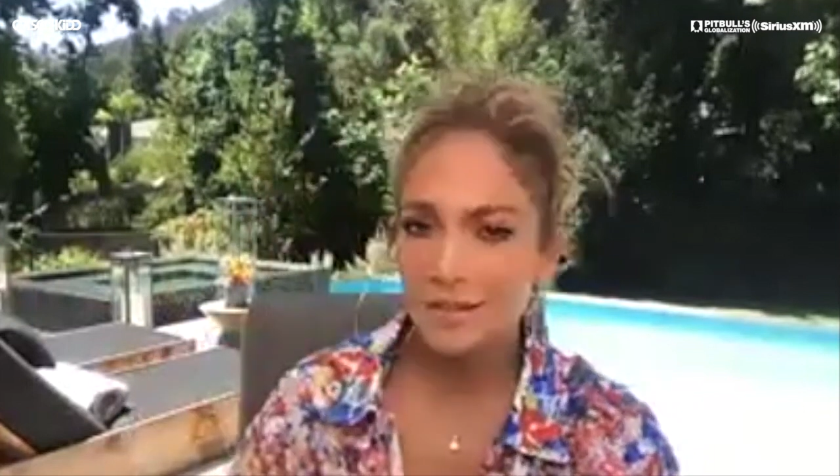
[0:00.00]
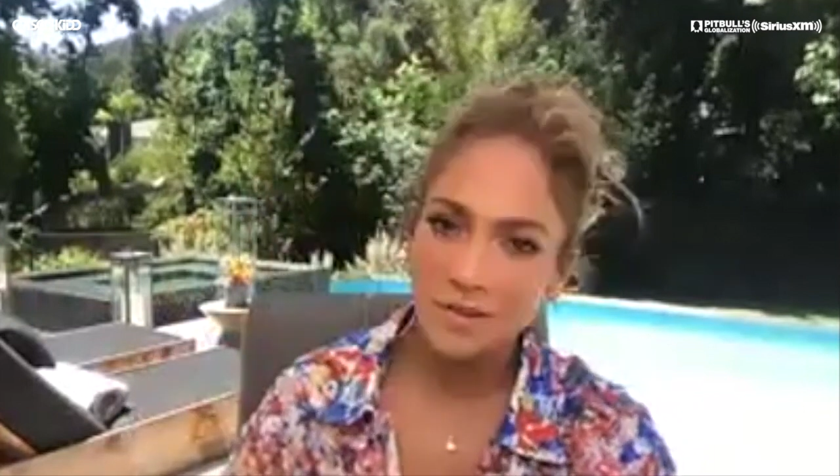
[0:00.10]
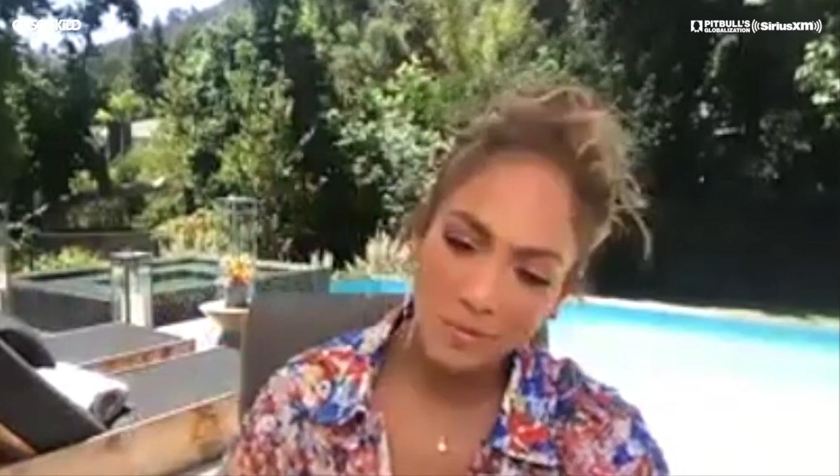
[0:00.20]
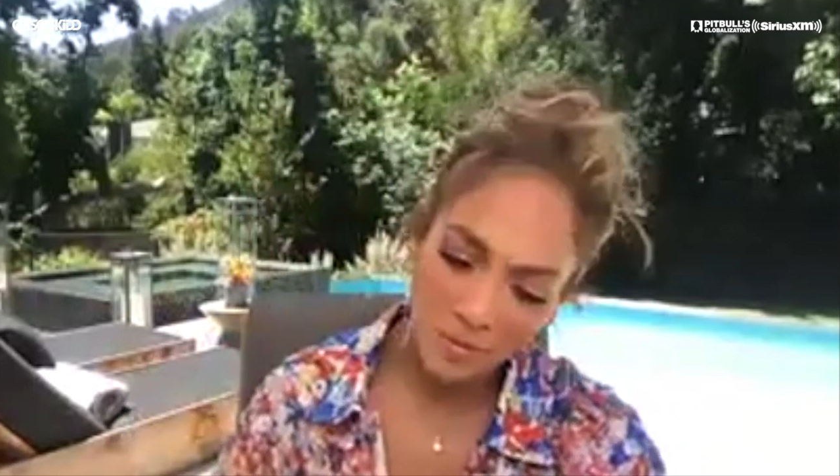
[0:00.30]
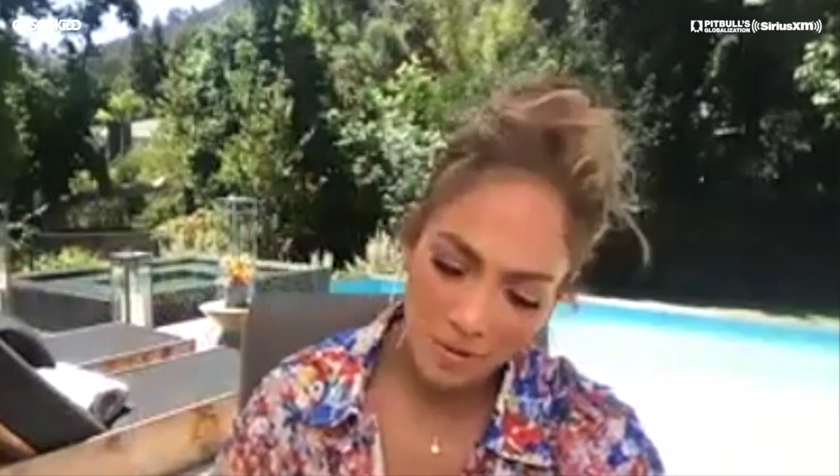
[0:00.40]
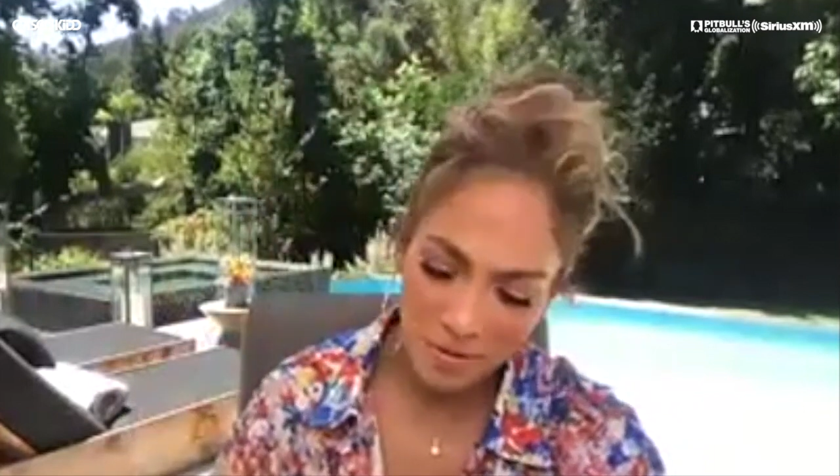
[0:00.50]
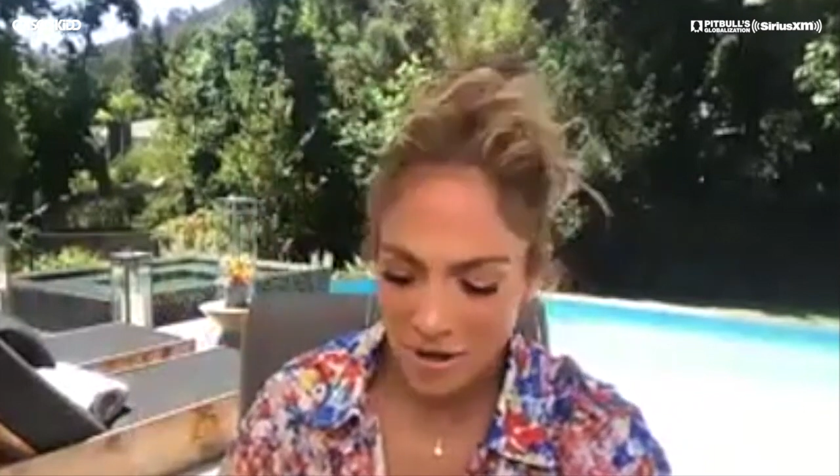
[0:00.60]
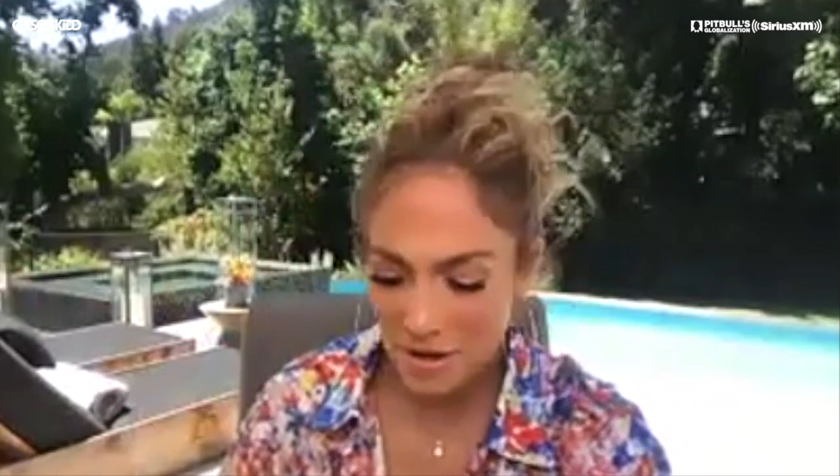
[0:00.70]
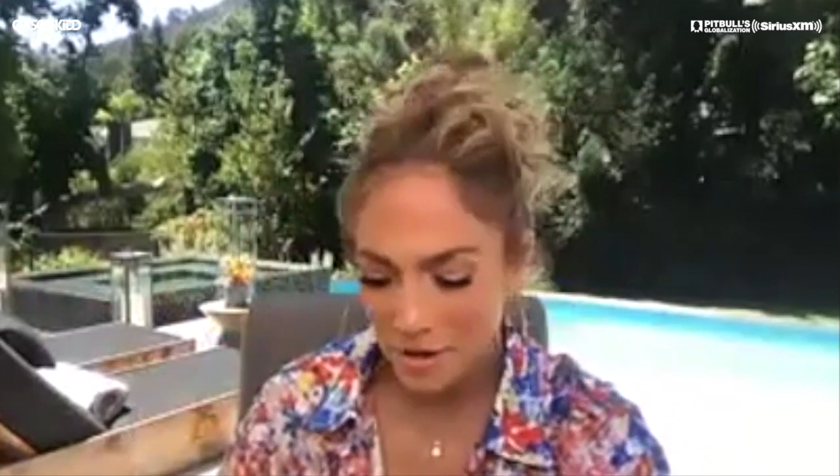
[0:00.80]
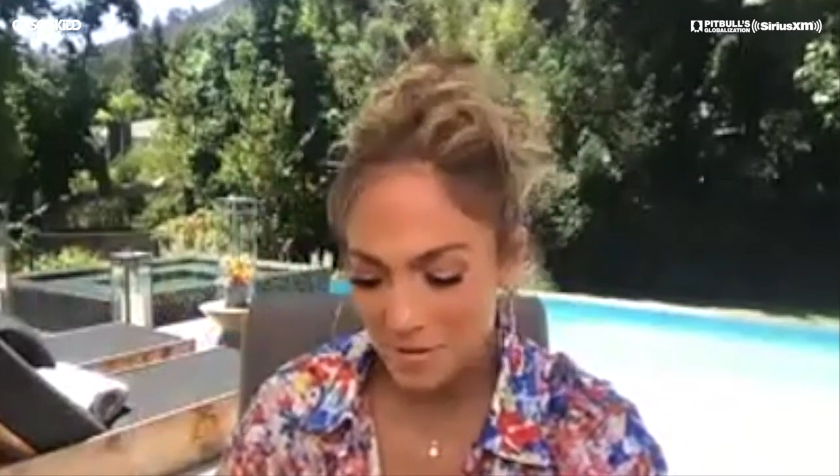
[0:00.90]
You know, blah, blah,
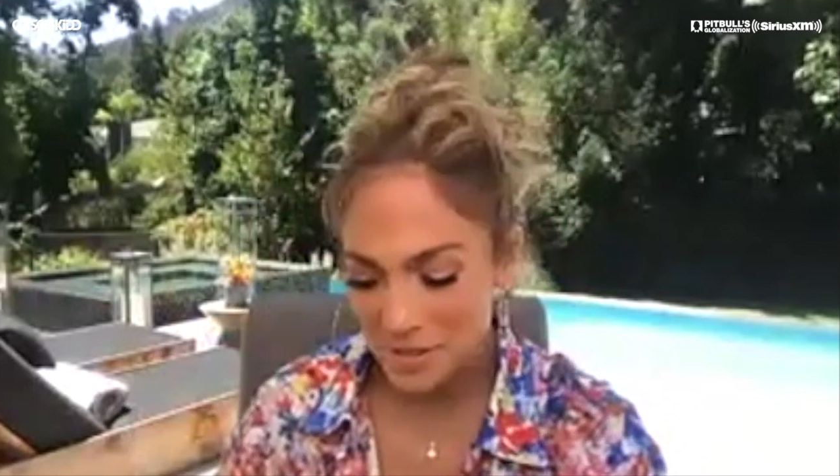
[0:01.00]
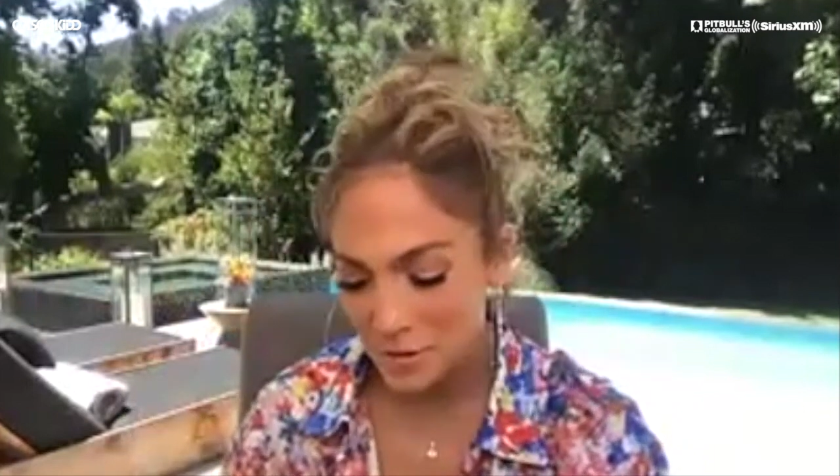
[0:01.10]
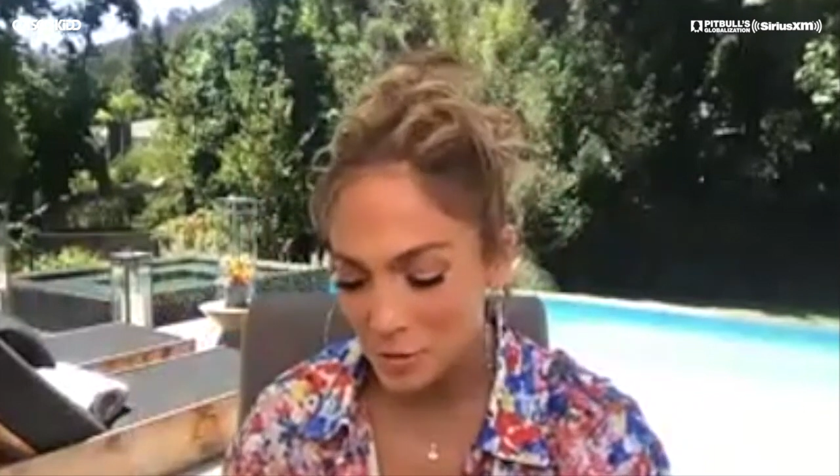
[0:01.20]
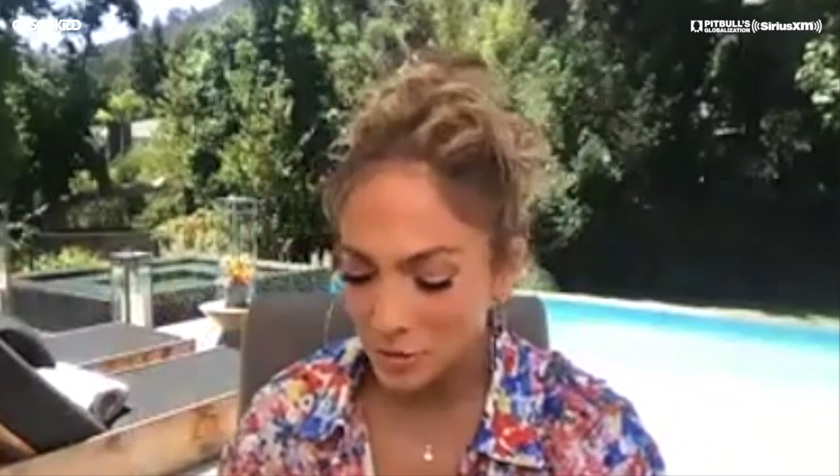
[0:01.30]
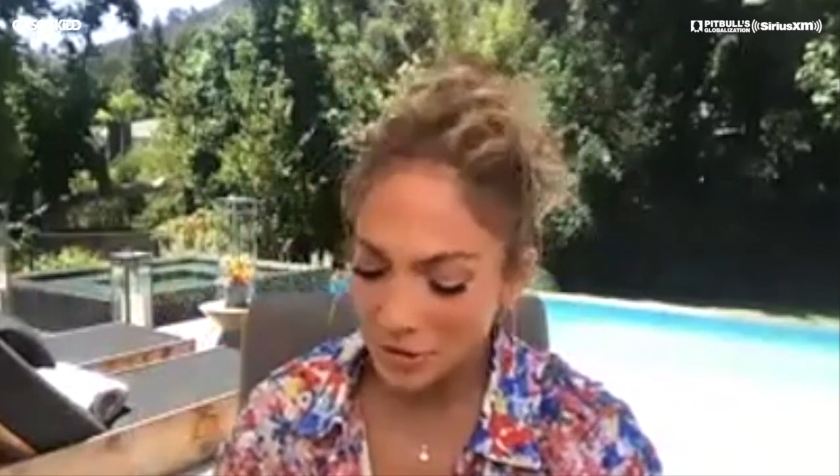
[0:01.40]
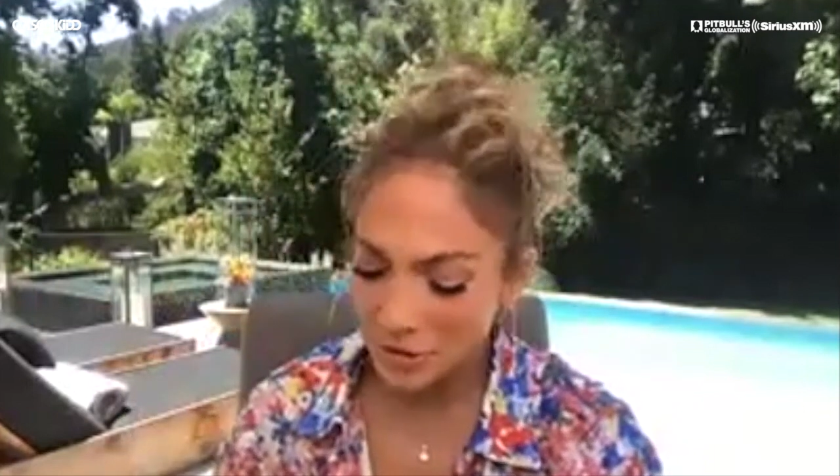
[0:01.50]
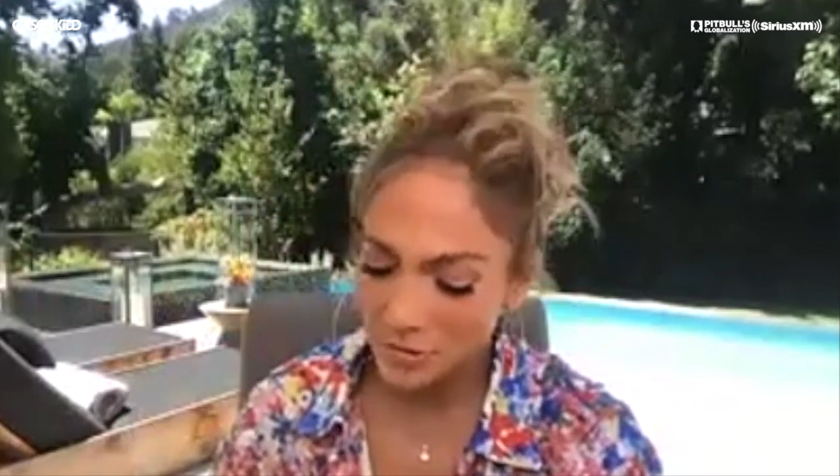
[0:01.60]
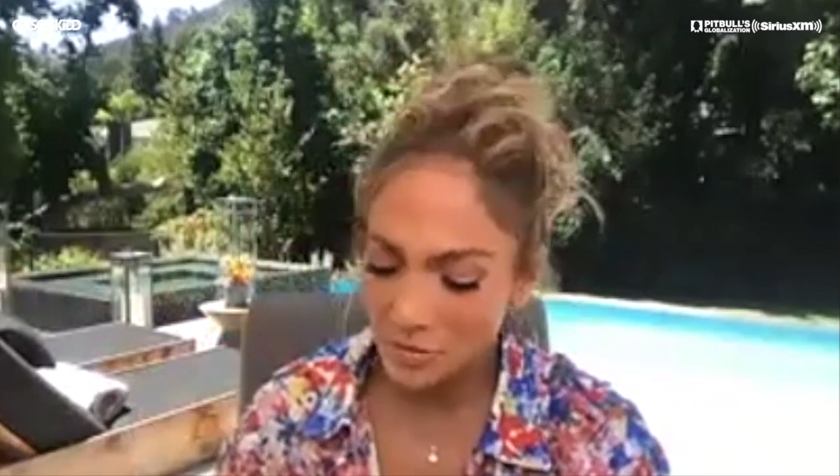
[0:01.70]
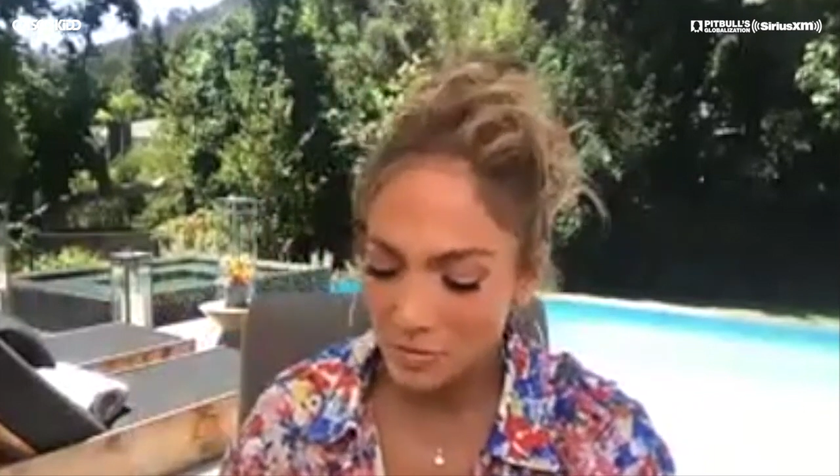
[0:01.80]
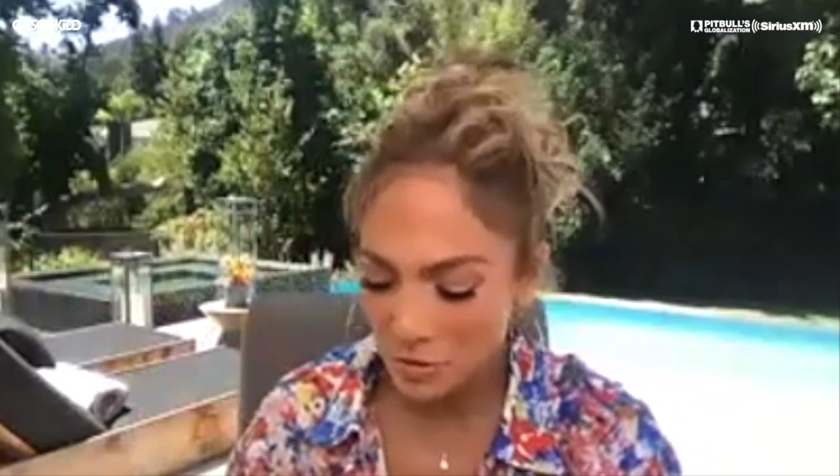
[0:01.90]
blah. And I was like, it's so
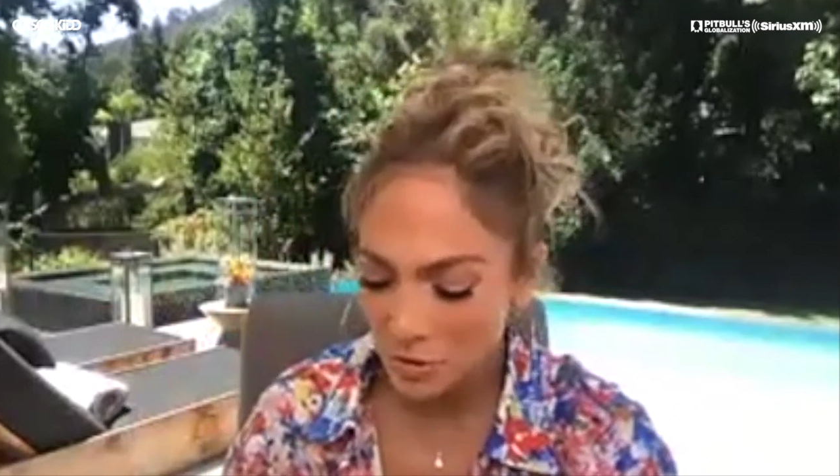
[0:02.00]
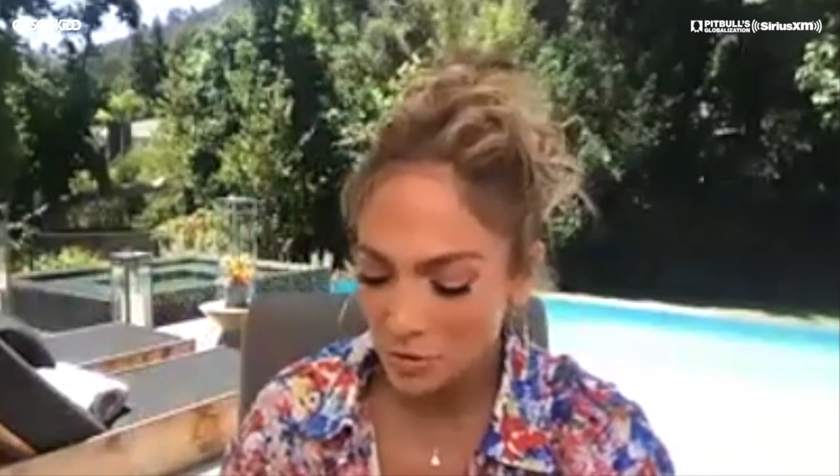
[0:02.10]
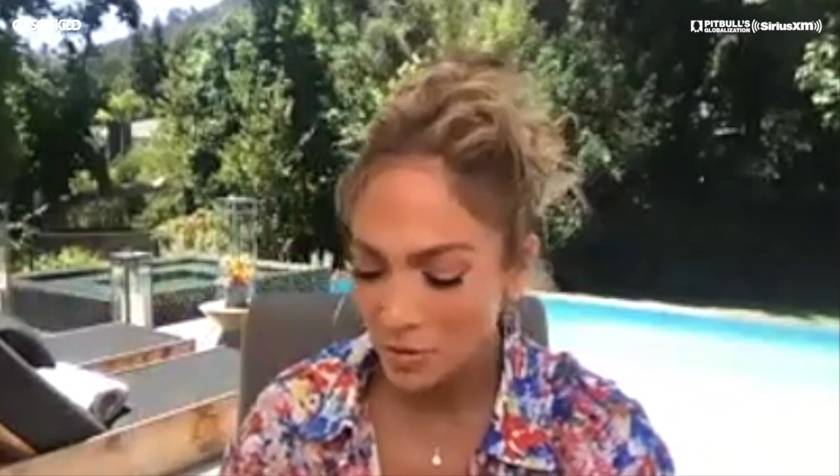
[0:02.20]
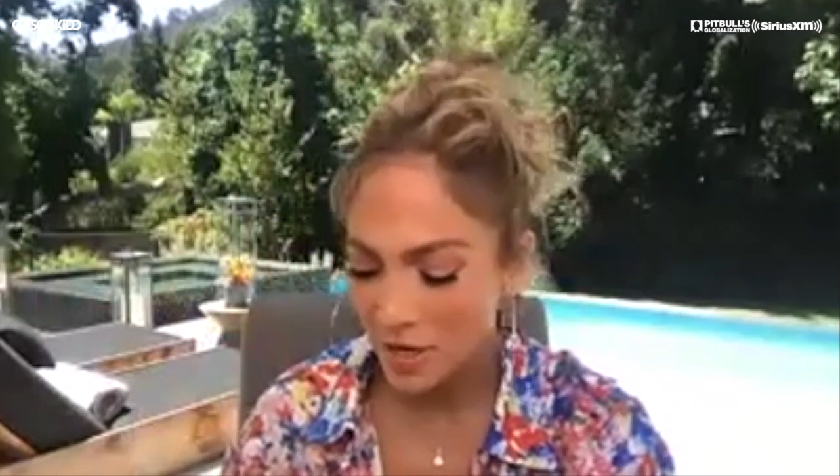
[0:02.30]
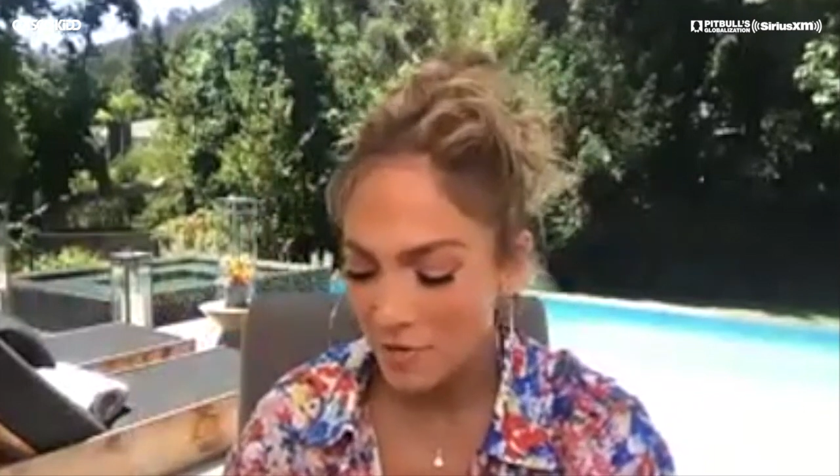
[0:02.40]
nice to meet you,